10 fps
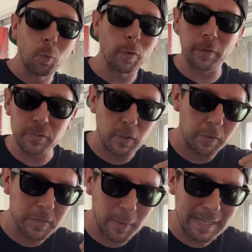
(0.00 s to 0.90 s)
Or there is
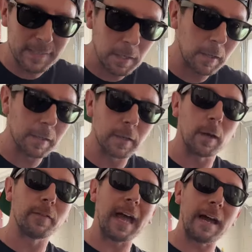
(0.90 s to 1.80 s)
also a ton
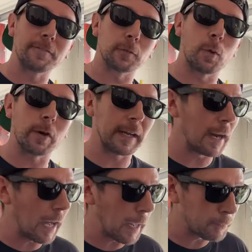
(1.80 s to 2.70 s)
of aftermarket
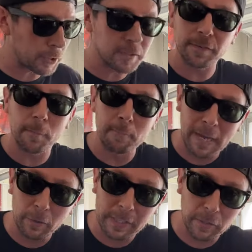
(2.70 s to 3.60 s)
options for
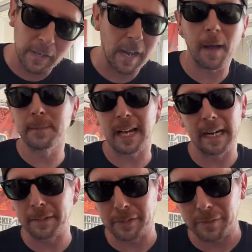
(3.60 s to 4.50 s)
mounting your Cobb to
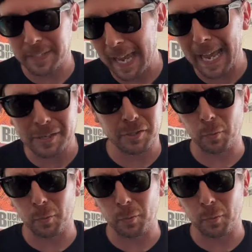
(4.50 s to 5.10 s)
either your dash,